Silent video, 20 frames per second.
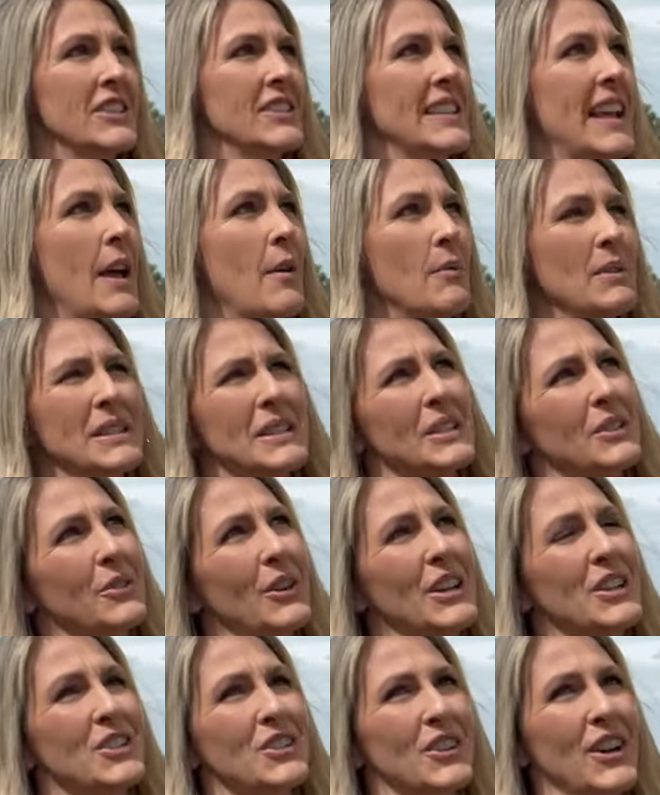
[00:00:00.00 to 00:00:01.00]
just I wasn't
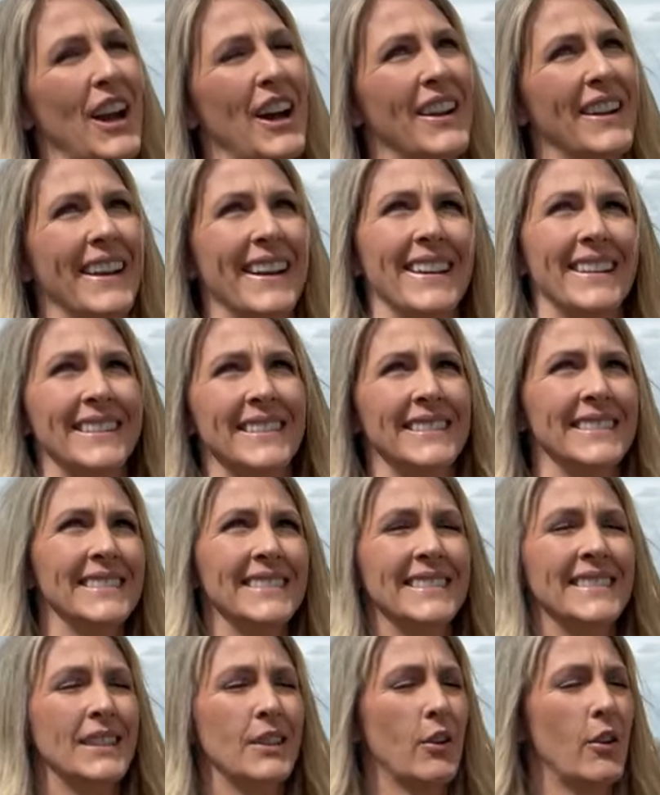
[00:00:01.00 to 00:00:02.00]
quite sure how to
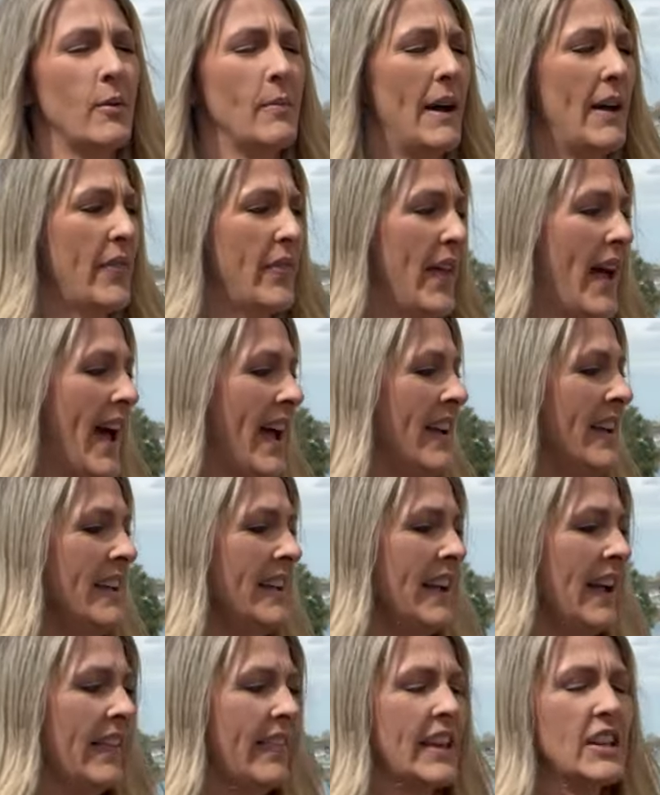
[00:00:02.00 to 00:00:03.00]
go about that.
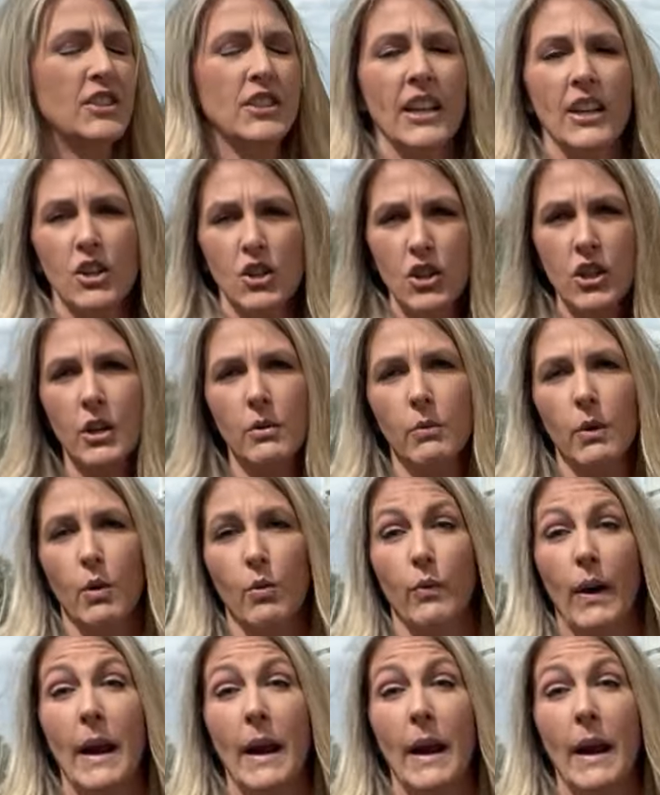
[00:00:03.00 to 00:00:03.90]
And they said, sure, we'll